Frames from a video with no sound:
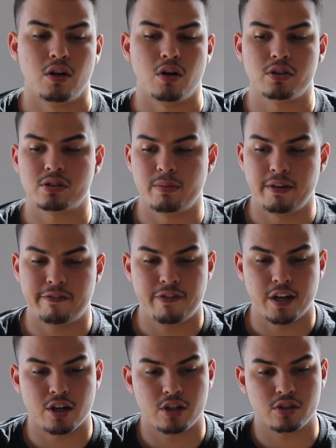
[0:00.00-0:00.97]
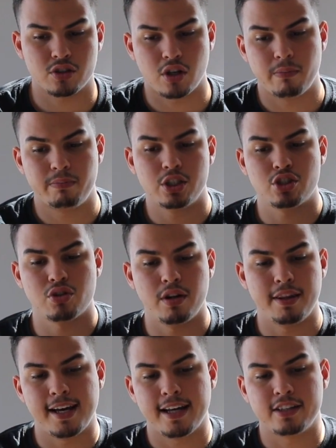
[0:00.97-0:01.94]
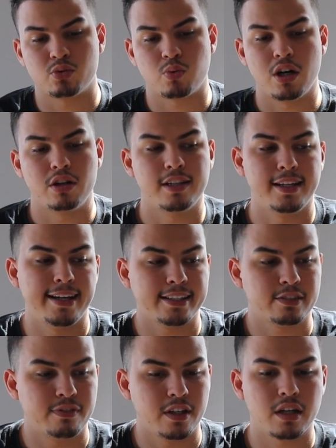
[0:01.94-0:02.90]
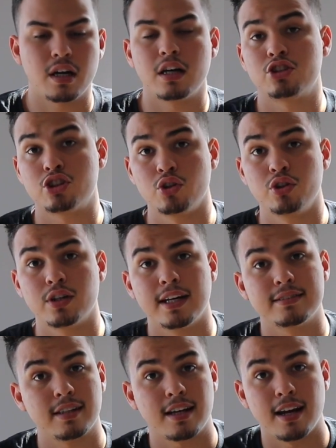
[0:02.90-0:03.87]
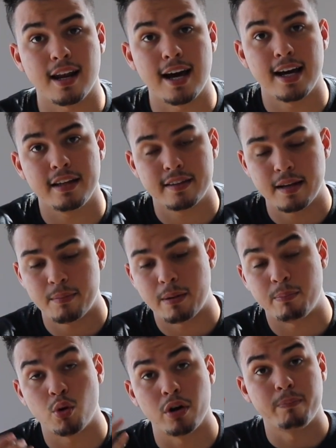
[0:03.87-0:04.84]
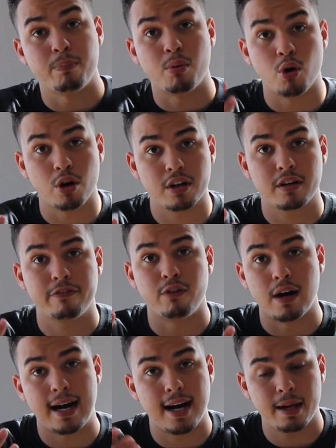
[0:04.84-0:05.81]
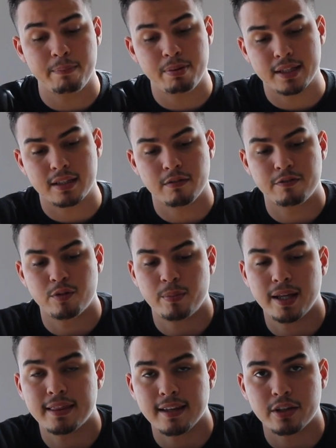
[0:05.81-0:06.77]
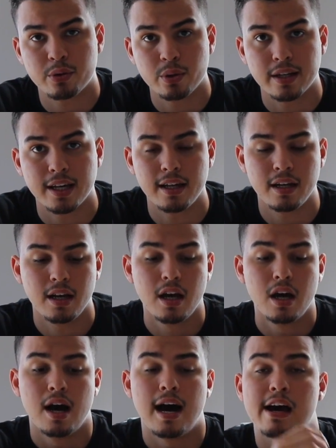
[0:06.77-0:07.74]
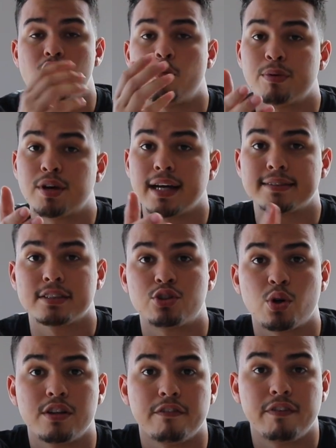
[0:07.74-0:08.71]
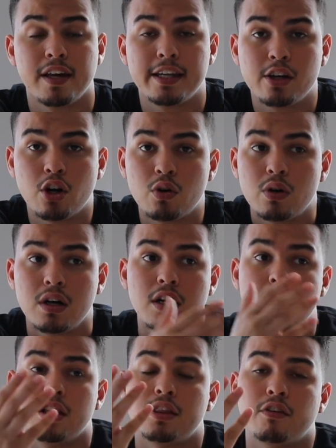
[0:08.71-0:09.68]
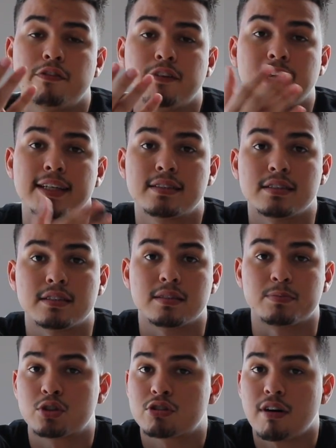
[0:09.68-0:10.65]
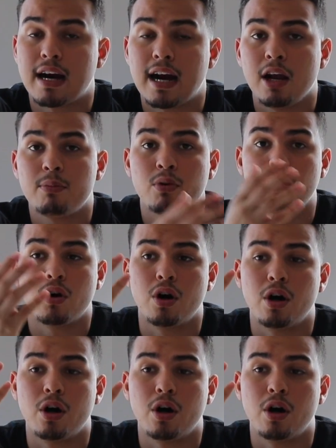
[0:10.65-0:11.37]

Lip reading: Ultimate figure, so I'll be showing that as well. In the next figure, I'll show you guys the Goliath that my boy Borg Fahad picked up for me. Thank you again. I hope you guys enjoyed the video. Don't forget to subscribe.